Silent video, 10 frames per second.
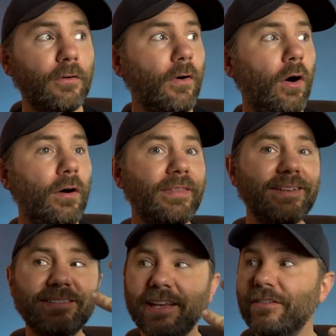of all
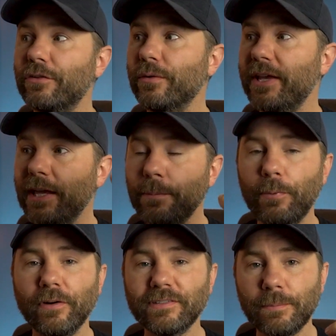the sensory
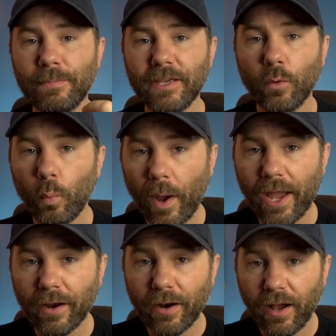inputs and be
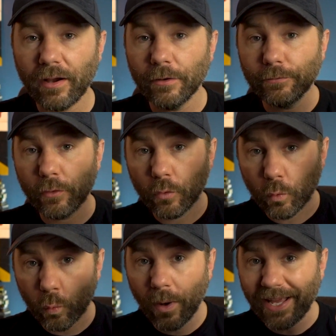aware of
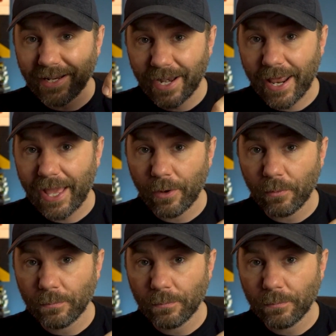right now.